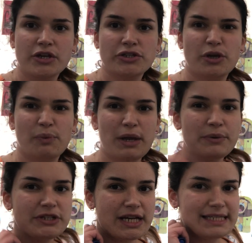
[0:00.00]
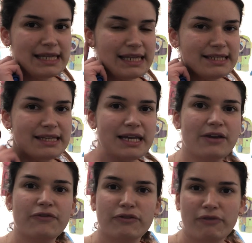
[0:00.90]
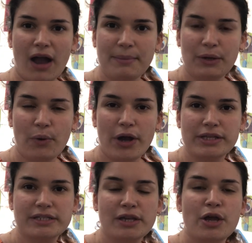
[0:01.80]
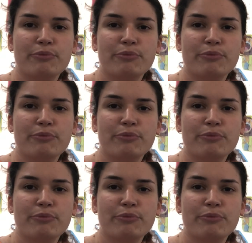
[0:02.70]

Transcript: So we were just listening for rhyming words.